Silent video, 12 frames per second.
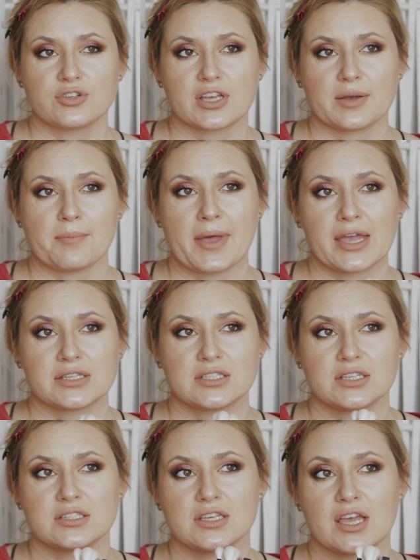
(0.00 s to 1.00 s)
recommend
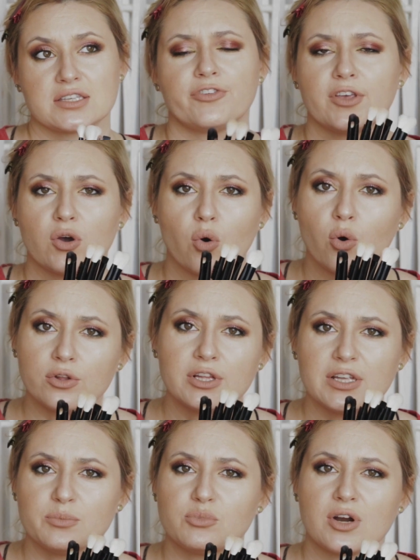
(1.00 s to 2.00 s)
it as the
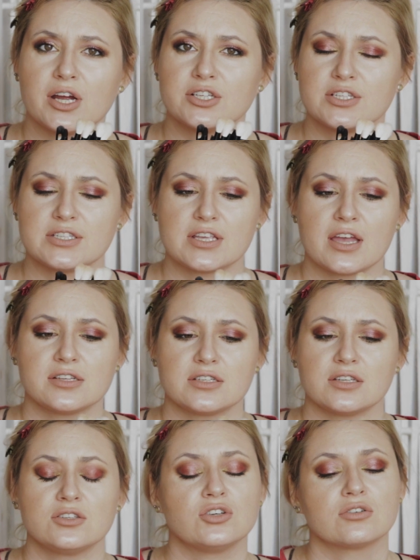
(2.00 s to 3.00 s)
only brush set
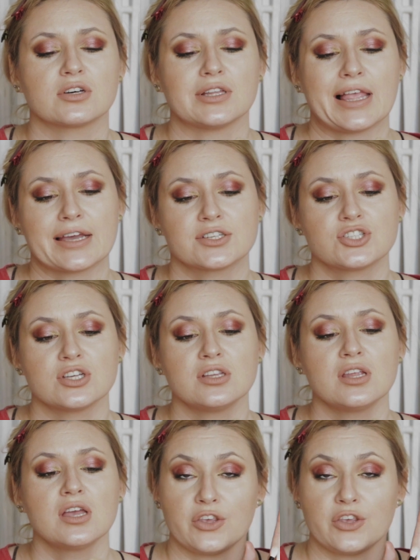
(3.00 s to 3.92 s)
in your collection.